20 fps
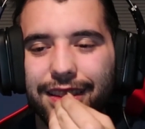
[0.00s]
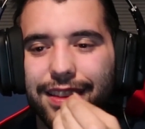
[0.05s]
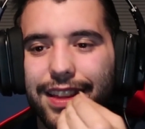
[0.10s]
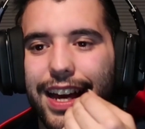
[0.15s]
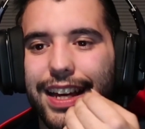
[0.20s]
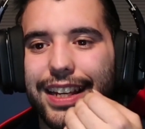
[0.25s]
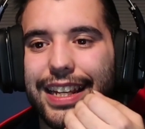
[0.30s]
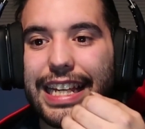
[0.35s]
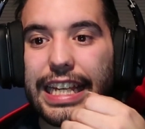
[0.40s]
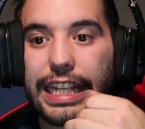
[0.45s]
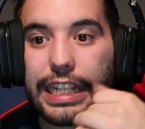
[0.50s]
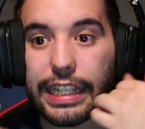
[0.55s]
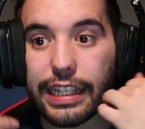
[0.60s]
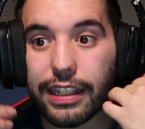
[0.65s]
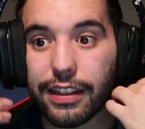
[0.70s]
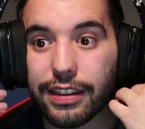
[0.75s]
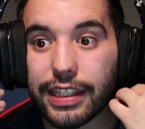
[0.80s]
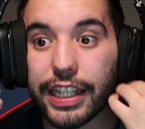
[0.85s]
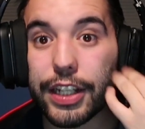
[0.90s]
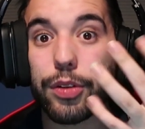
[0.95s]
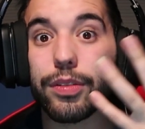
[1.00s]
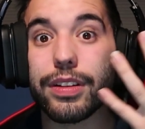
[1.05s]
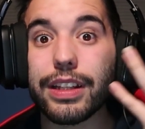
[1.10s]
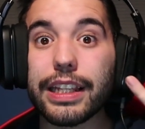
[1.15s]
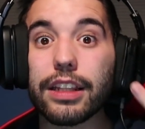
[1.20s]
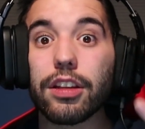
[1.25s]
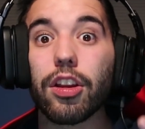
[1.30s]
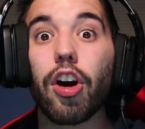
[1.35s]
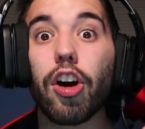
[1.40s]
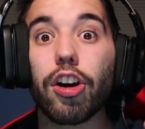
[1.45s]
that he
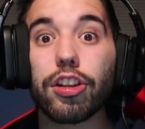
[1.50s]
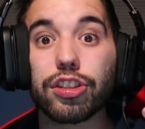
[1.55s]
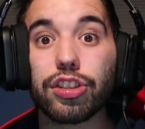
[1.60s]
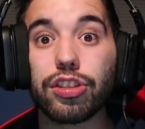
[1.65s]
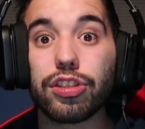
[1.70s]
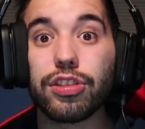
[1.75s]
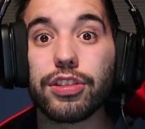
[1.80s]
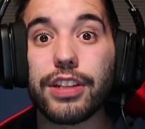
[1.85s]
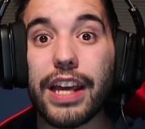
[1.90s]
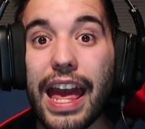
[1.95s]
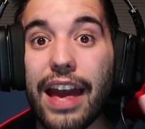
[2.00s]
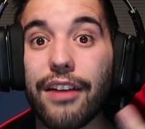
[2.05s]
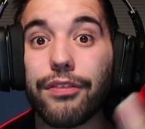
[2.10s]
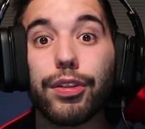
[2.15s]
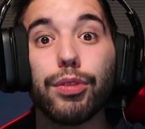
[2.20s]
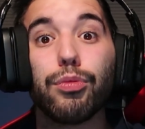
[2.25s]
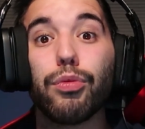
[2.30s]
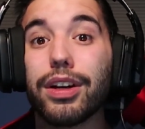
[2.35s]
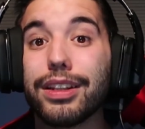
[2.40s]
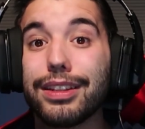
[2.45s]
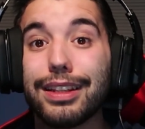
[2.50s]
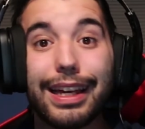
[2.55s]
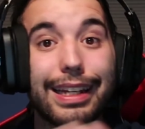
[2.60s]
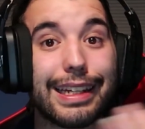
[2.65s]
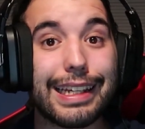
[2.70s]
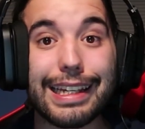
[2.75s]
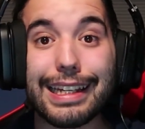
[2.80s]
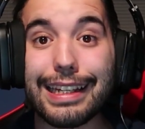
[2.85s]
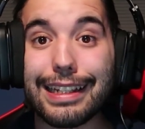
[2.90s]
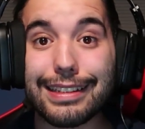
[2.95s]
literally lost everyone
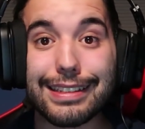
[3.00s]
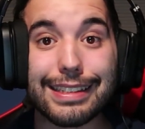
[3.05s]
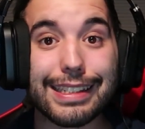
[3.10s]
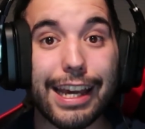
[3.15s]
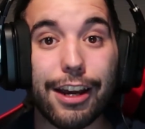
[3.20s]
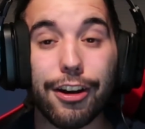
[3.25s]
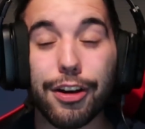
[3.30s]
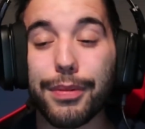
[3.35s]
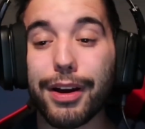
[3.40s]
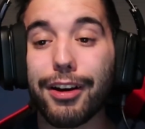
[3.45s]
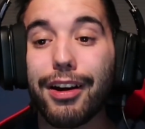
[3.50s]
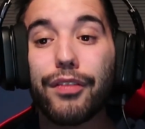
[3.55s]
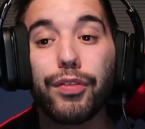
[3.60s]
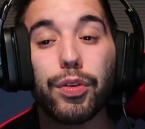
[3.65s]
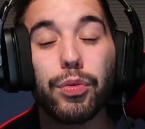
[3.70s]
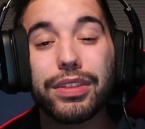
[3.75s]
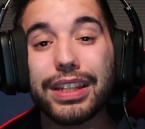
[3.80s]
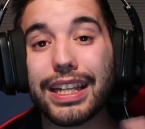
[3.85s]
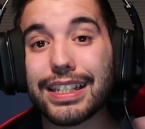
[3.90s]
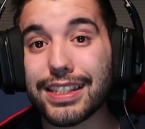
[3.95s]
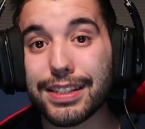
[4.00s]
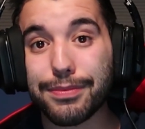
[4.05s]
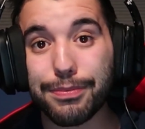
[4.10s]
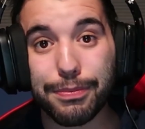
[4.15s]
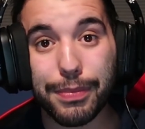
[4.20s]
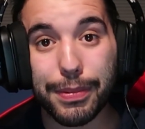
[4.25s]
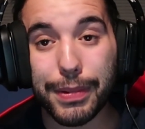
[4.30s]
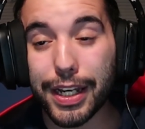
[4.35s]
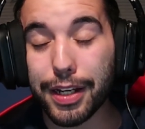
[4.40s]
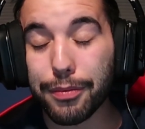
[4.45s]
that he's cared about, everyone that's
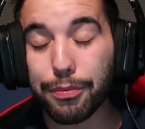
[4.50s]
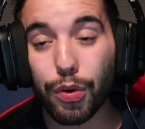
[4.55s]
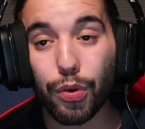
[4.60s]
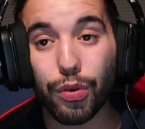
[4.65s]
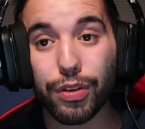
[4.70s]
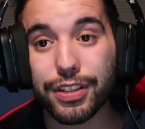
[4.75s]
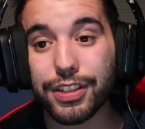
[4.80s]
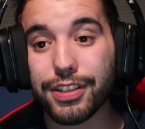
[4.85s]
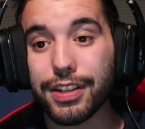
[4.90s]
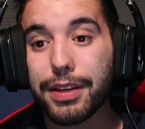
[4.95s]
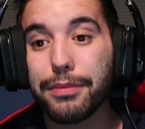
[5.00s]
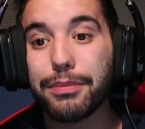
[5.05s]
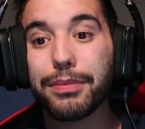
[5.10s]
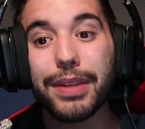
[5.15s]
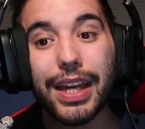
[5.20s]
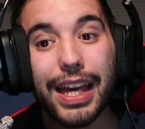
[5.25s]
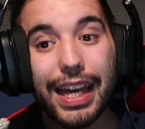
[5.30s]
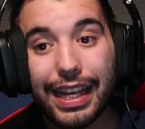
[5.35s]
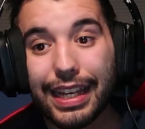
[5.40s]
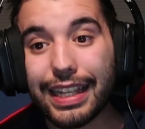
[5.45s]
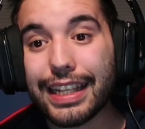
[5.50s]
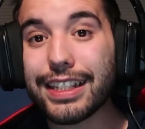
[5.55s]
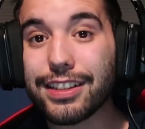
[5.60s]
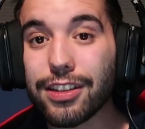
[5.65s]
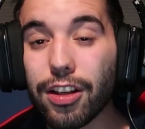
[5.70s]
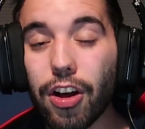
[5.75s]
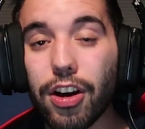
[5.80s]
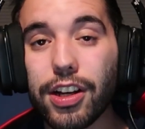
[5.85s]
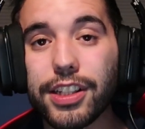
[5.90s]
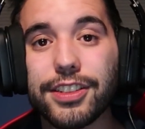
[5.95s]
been important to him,
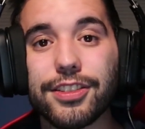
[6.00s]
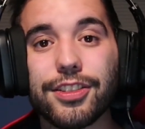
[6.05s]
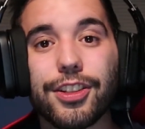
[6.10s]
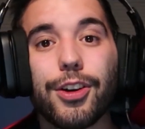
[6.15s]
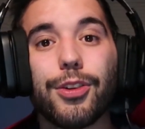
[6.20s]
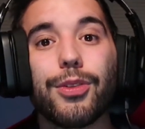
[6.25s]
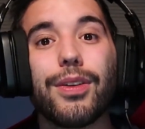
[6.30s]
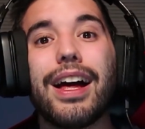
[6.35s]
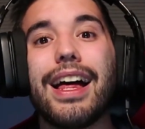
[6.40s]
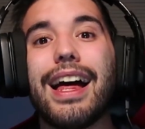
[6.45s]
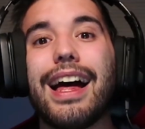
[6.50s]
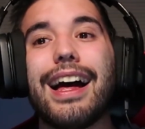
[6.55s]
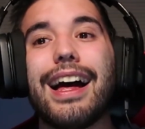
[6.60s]
he's lost. So